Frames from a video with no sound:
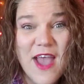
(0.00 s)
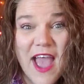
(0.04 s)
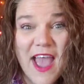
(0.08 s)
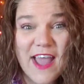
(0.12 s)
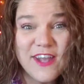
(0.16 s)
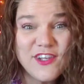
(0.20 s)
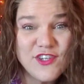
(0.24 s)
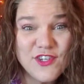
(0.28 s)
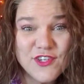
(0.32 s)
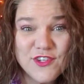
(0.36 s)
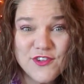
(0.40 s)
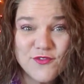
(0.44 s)

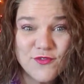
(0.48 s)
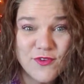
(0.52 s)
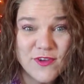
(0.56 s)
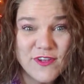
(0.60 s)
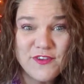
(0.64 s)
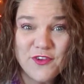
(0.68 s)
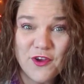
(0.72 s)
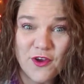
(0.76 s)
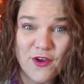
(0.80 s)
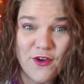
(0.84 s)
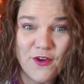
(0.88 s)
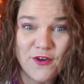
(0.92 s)
I just
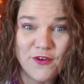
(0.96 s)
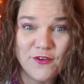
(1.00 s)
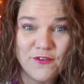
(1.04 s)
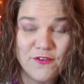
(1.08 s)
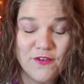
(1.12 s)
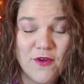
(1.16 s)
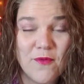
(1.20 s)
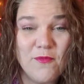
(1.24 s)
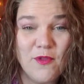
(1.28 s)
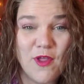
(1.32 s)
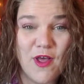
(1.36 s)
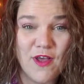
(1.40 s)
returned
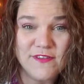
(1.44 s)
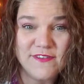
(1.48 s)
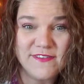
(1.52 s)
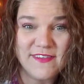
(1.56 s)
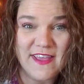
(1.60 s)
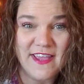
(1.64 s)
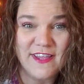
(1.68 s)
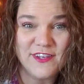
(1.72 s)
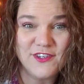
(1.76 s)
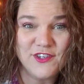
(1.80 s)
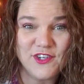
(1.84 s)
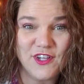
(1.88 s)
from Los
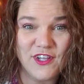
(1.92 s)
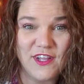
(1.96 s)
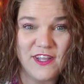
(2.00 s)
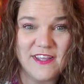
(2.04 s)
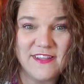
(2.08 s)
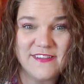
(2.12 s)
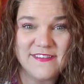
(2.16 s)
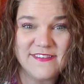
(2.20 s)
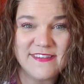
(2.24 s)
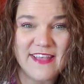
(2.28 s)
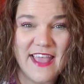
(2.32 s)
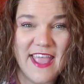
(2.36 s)

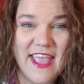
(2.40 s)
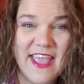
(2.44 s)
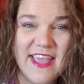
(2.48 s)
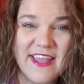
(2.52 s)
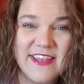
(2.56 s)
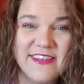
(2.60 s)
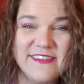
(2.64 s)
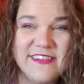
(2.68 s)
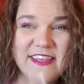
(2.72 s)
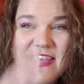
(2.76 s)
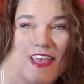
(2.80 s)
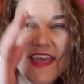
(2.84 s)
Angeles,
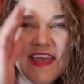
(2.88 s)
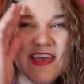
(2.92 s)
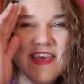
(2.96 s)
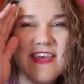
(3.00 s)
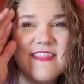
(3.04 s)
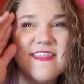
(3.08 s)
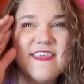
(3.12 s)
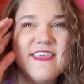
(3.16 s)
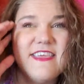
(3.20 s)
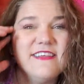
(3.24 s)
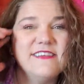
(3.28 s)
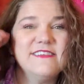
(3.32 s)
and
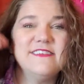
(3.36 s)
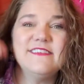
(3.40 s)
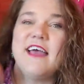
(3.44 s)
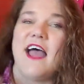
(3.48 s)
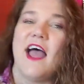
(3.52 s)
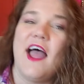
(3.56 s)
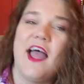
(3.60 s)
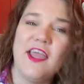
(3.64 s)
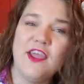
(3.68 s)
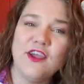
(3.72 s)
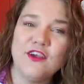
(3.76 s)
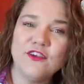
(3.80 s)
the
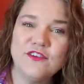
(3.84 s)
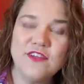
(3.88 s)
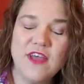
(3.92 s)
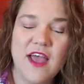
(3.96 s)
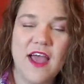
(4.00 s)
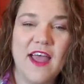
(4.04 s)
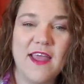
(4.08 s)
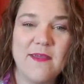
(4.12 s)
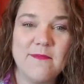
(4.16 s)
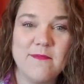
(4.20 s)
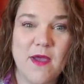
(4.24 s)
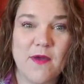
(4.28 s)
entire
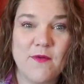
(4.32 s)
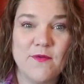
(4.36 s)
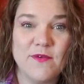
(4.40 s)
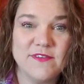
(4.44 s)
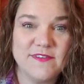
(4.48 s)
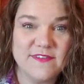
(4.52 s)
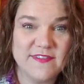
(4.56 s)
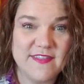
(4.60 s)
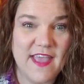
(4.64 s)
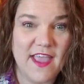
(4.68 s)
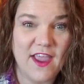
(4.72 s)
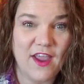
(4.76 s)
time I
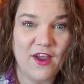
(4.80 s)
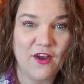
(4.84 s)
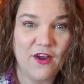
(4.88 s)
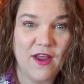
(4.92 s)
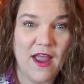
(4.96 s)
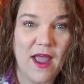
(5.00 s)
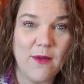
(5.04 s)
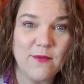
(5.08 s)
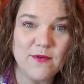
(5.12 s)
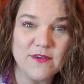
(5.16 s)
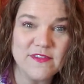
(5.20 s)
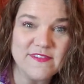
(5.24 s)
was there,
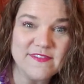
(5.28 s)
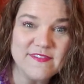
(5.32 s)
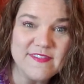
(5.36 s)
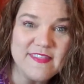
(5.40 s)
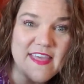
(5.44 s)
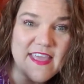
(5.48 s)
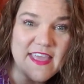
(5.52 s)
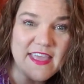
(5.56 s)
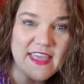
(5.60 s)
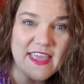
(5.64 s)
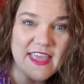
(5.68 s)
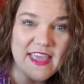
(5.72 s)
I was
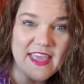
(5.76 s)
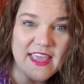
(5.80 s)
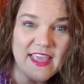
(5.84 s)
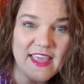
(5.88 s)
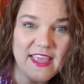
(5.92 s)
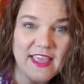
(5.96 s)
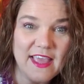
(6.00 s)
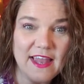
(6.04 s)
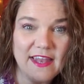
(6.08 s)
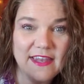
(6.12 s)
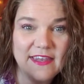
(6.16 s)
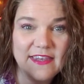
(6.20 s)

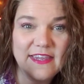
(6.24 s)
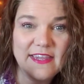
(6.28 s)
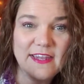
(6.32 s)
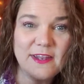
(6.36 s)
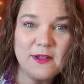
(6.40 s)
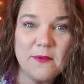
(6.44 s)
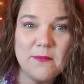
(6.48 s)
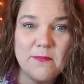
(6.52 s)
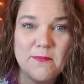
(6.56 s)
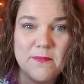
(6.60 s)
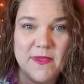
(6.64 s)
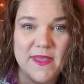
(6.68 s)
thinking a
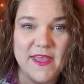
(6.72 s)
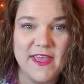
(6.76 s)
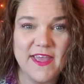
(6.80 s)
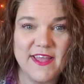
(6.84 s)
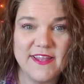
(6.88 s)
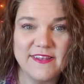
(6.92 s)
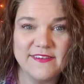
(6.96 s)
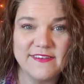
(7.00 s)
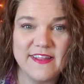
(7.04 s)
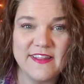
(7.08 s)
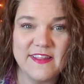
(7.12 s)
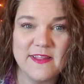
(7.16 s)
little
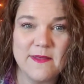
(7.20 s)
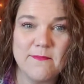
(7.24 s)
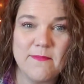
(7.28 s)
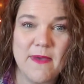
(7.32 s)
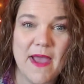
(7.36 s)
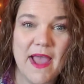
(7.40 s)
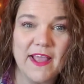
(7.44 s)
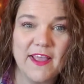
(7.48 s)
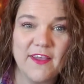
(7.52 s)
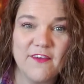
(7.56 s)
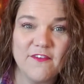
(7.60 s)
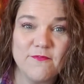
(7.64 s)
bit in the
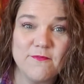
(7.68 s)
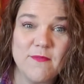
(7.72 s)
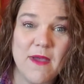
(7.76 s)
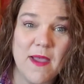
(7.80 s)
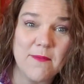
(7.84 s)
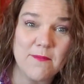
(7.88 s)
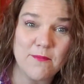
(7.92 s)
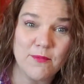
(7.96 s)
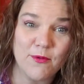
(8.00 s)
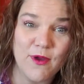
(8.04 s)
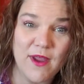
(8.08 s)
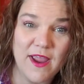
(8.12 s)
back of
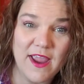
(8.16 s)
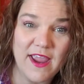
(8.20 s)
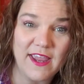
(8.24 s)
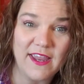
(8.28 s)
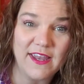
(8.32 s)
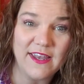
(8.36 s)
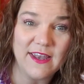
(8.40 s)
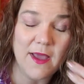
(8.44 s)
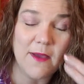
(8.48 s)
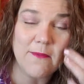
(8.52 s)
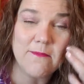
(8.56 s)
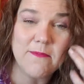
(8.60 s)
my
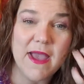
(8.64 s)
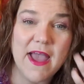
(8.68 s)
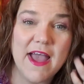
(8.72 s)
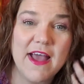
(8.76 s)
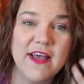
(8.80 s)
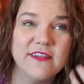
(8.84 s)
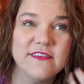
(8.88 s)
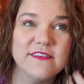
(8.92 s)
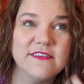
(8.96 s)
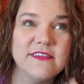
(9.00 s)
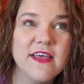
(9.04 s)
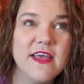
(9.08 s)
brain
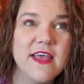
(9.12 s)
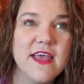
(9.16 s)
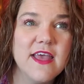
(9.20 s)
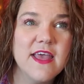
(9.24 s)
about